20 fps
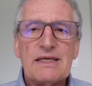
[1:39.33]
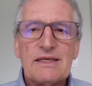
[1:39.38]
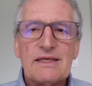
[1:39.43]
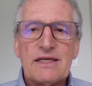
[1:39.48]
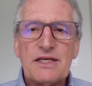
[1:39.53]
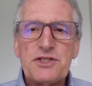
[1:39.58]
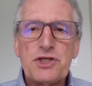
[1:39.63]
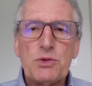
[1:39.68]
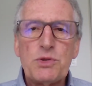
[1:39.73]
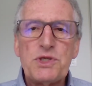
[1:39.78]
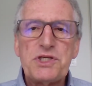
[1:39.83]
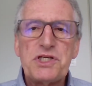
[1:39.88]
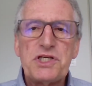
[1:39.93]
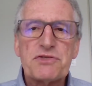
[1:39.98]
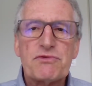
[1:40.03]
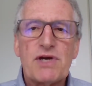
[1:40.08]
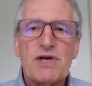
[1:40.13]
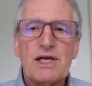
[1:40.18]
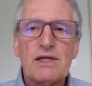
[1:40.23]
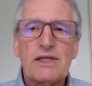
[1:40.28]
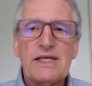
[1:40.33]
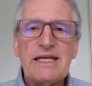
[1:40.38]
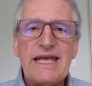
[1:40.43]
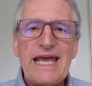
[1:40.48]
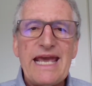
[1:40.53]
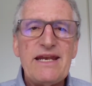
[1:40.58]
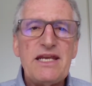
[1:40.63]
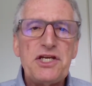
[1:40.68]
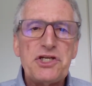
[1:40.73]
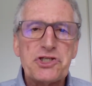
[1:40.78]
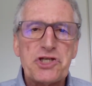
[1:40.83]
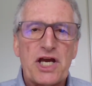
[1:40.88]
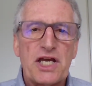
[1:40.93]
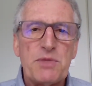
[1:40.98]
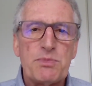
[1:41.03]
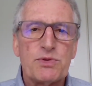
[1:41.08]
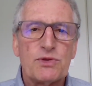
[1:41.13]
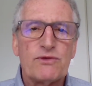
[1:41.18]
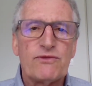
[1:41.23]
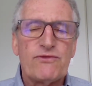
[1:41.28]
a Jewish Israel in any
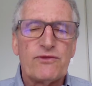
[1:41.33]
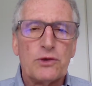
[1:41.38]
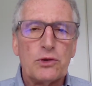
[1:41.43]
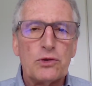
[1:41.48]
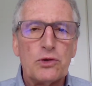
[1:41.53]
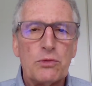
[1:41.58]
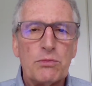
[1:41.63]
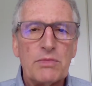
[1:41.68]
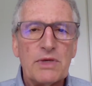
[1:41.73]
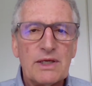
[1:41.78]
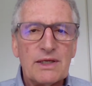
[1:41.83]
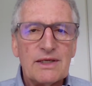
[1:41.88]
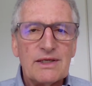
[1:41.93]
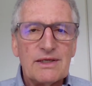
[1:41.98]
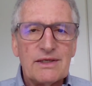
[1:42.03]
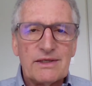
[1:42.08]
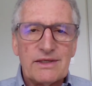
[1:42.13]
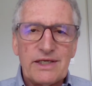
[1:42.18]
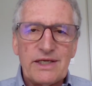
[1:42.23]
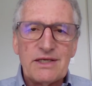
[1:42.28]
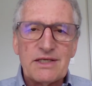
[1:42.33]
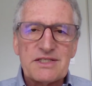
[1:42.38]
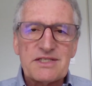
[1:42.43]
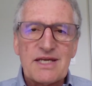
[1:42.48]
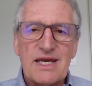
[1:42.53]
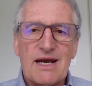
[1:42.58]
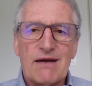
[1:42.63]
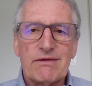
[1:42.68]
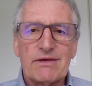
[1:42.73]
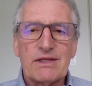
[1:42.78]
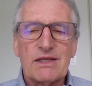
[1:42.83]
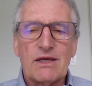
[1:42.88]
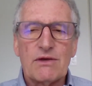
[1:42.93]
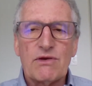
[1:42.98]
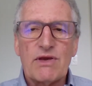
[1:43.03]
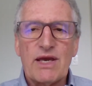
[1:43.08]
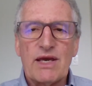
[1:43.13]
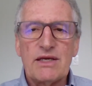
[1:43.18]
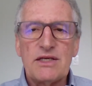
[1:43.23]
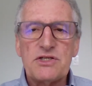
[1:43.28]
shape or form in its current
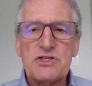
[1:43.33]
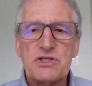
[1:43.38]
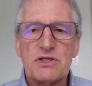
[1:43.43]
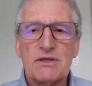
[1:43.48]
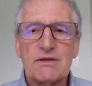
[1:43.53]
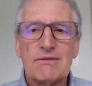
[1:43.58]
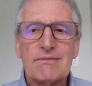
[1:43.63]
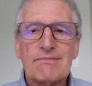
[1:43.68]
location.